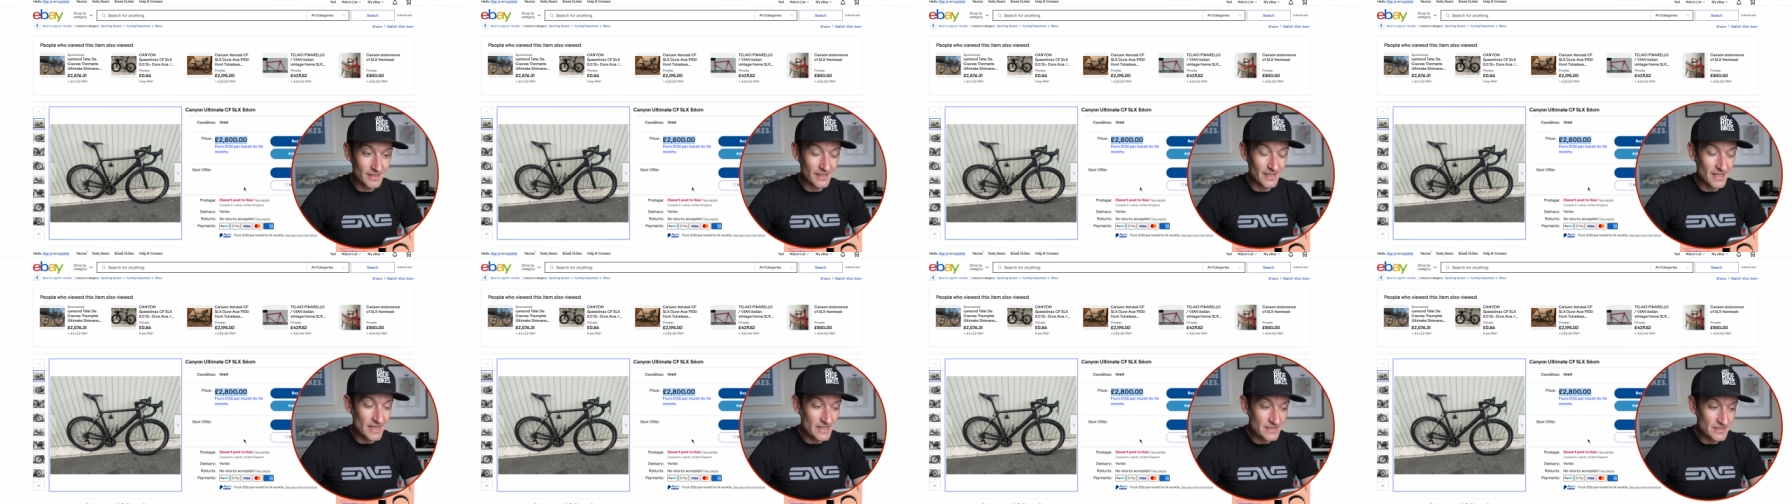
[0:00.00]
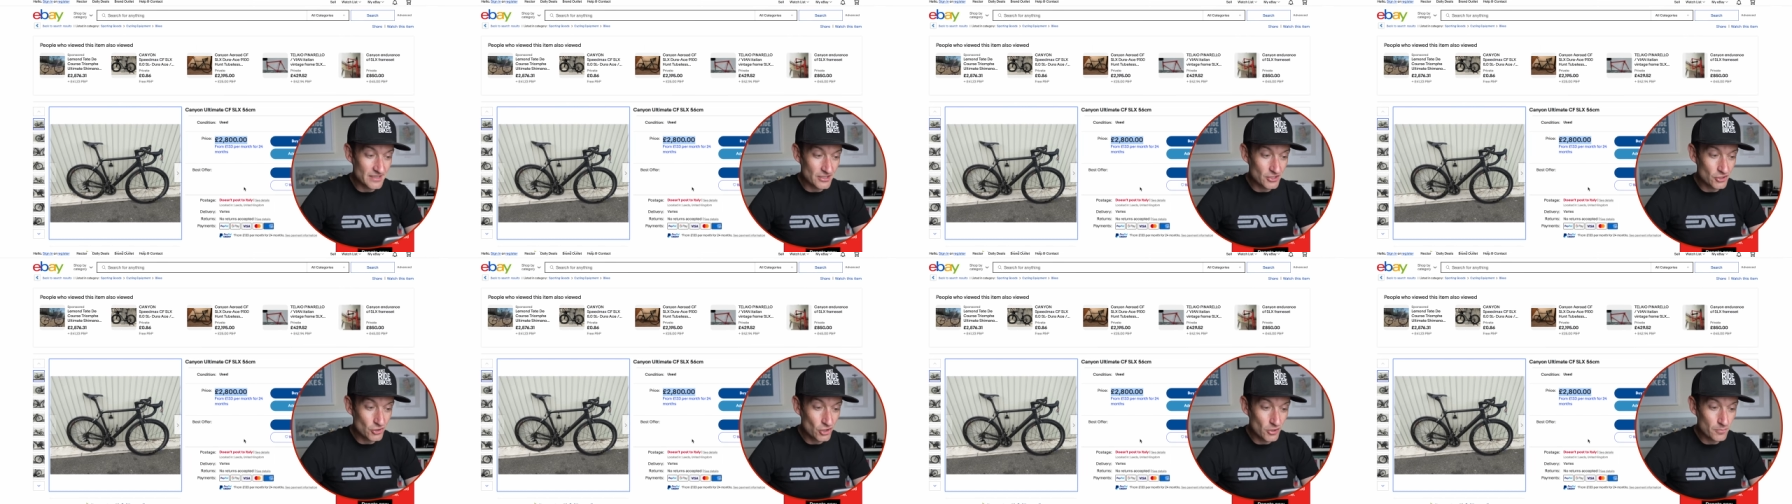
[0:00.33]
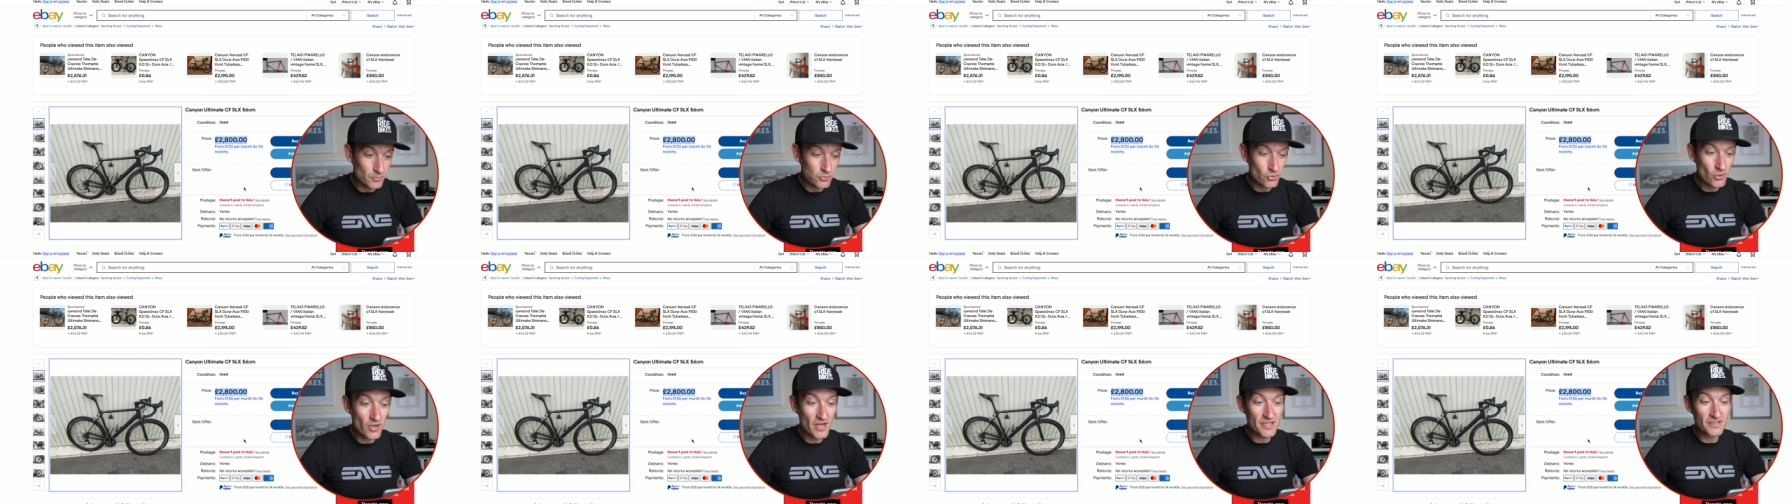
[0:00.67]
is a good
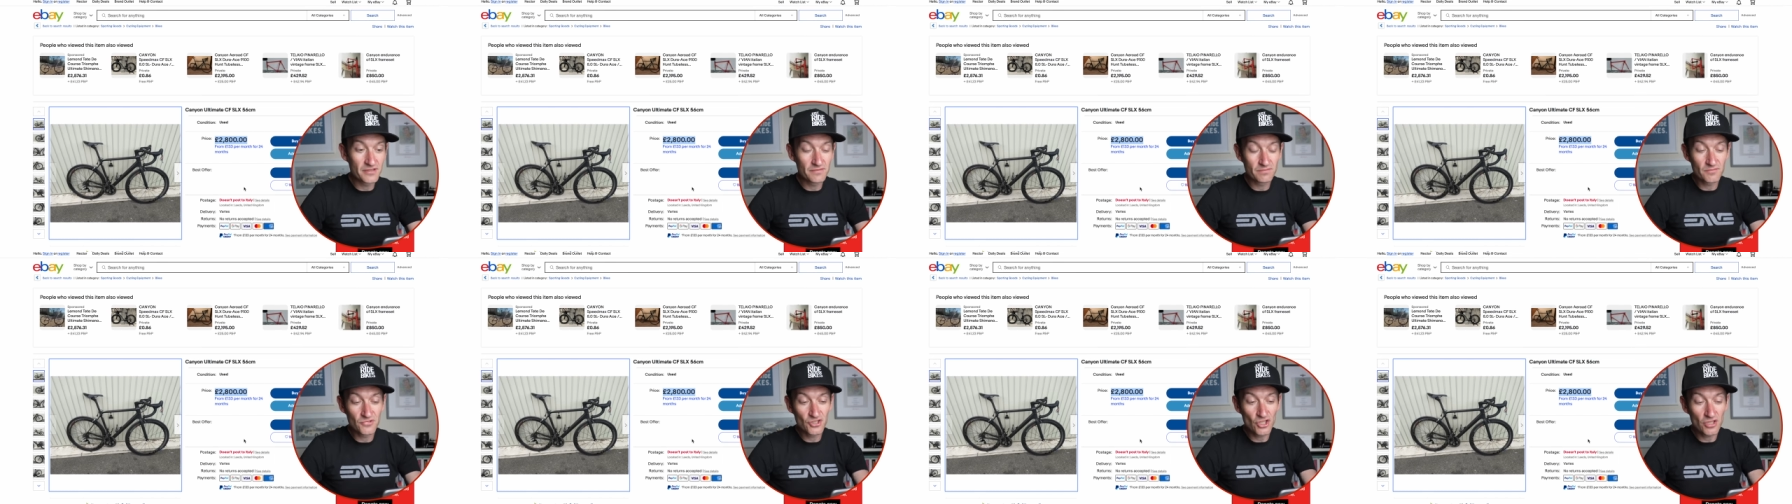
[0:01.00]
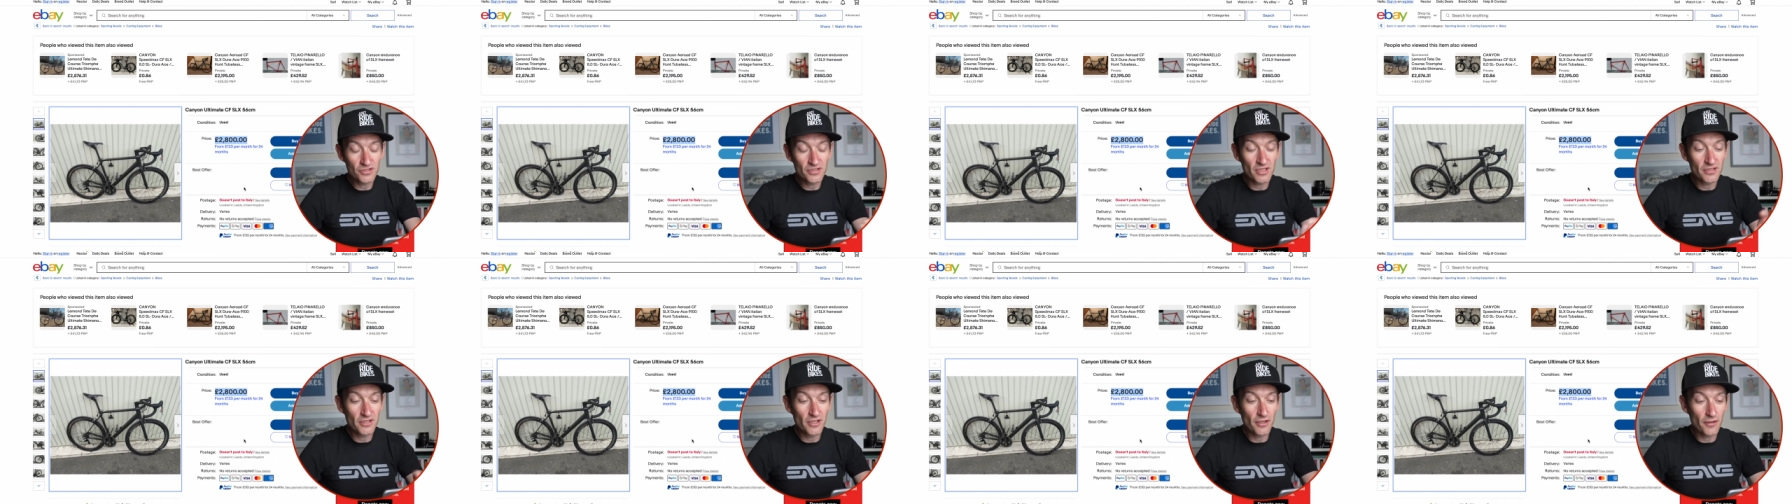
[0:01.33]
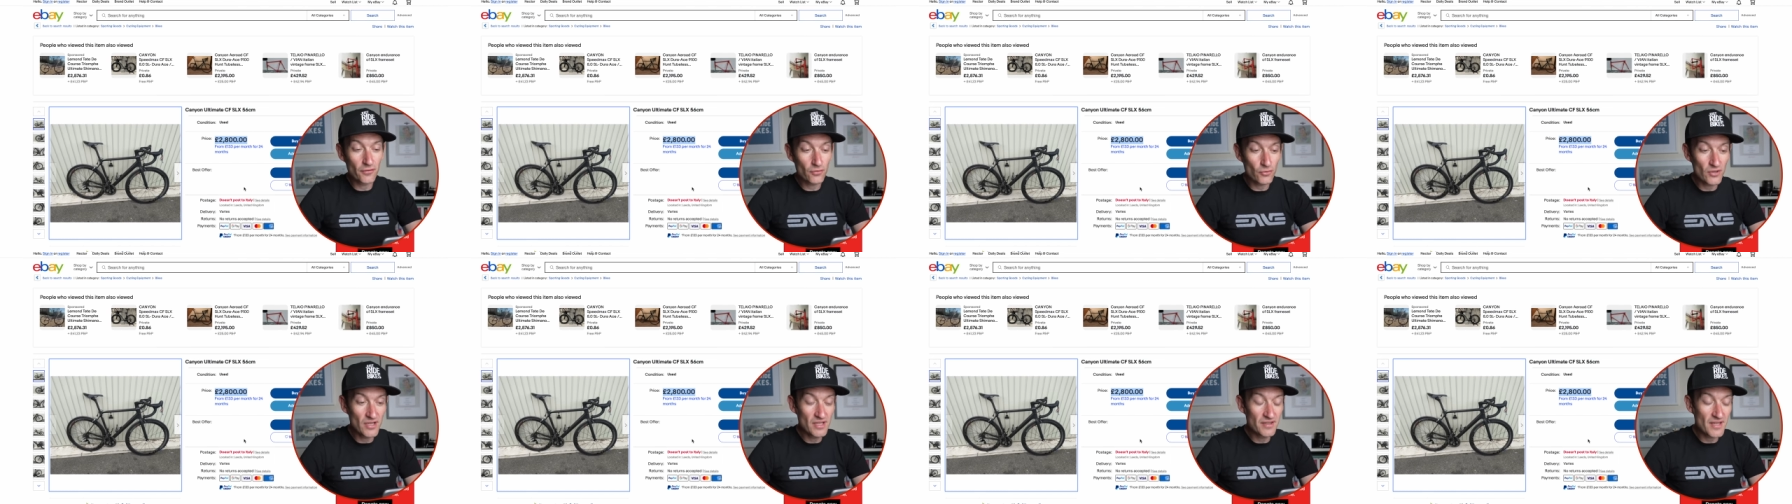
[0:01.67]
price, just under
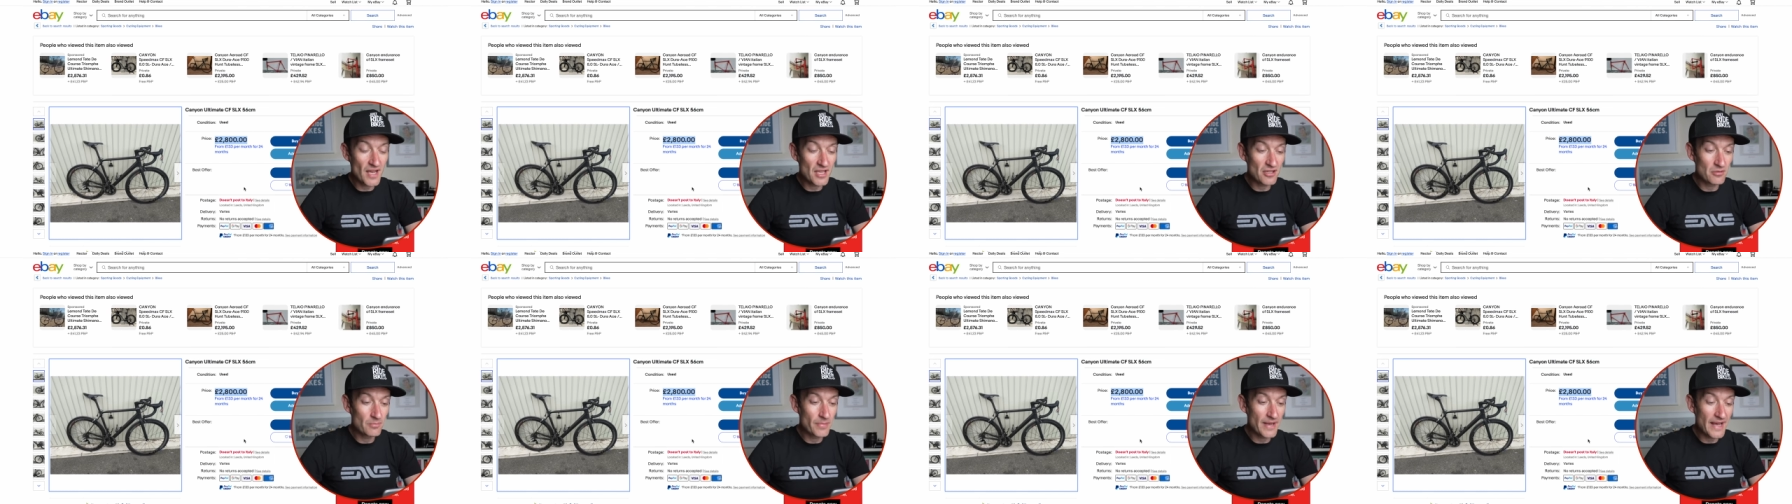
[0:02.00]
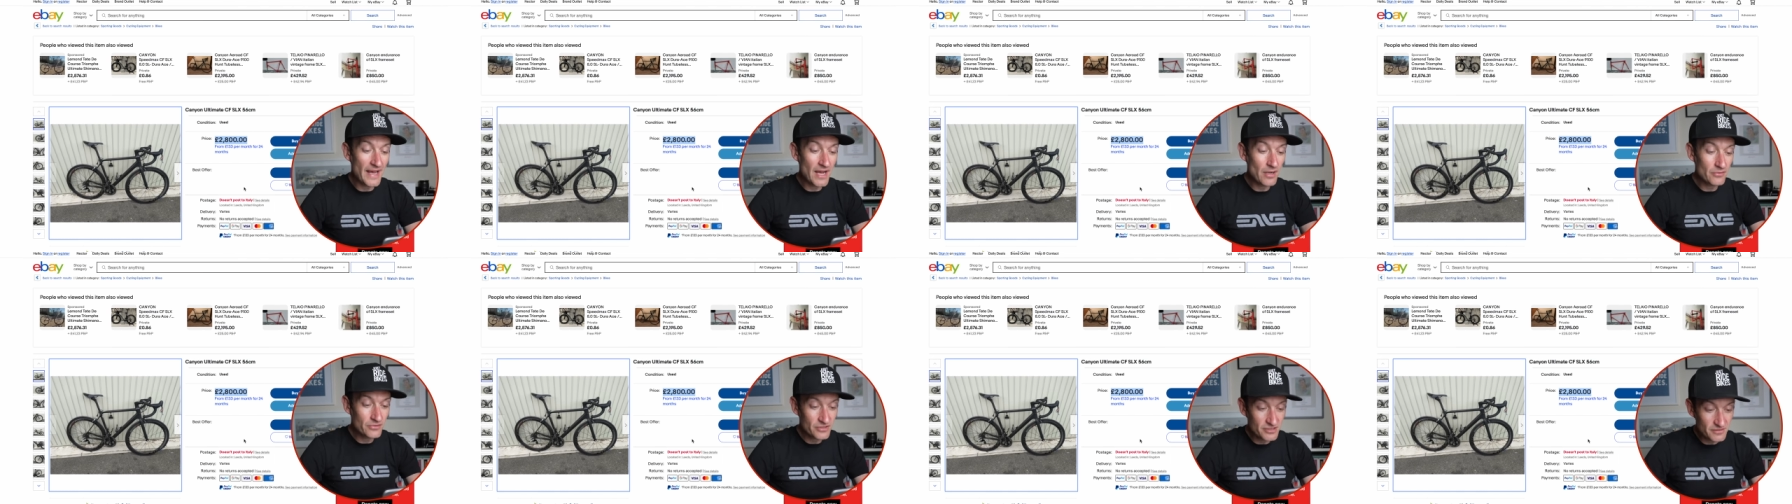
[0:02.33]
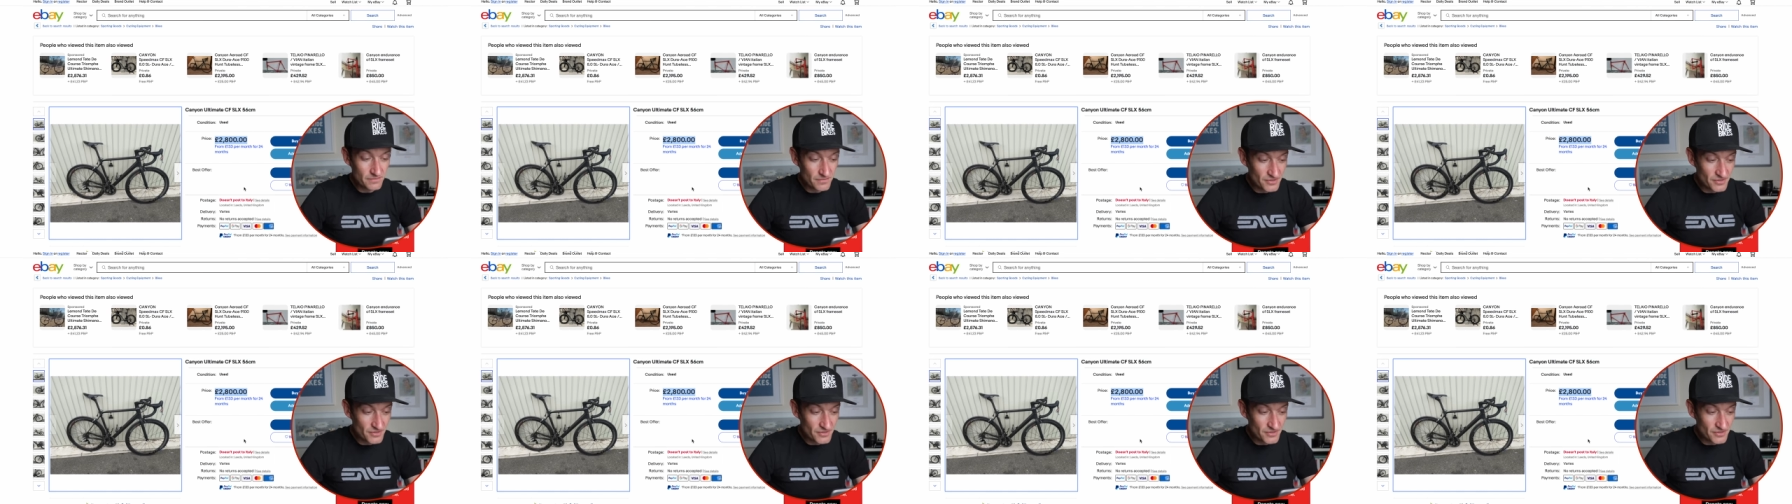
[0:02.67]
£3,000.